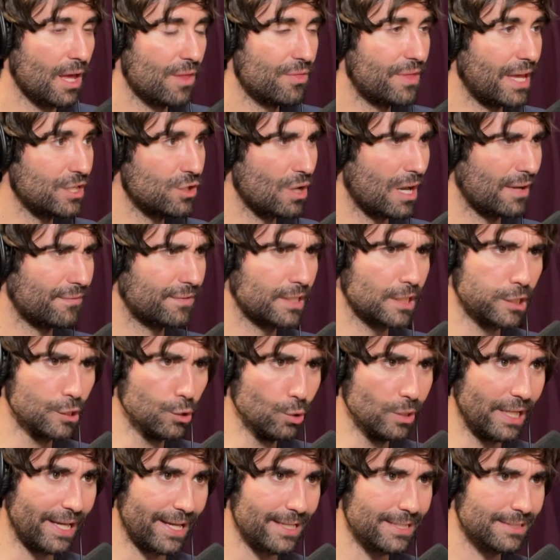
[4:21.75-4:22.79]
Then you have
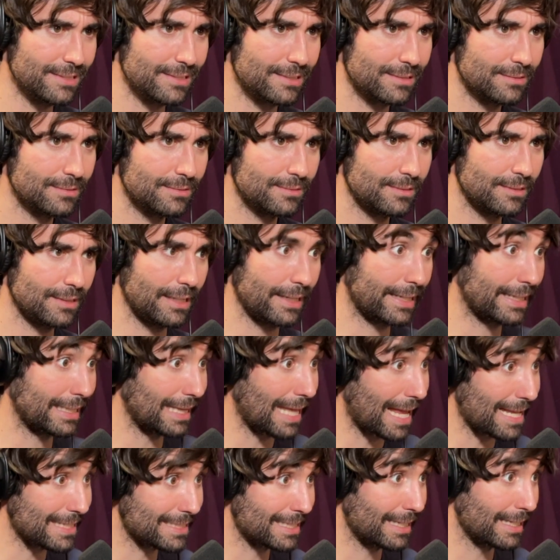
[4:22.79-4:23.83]
Clueless, a
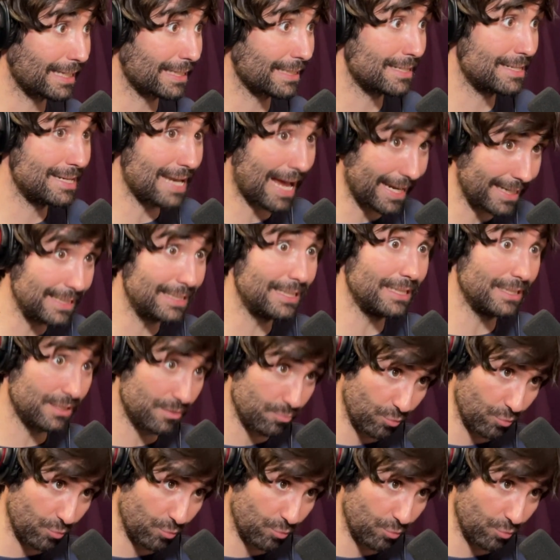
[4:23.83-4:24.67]
classic 90s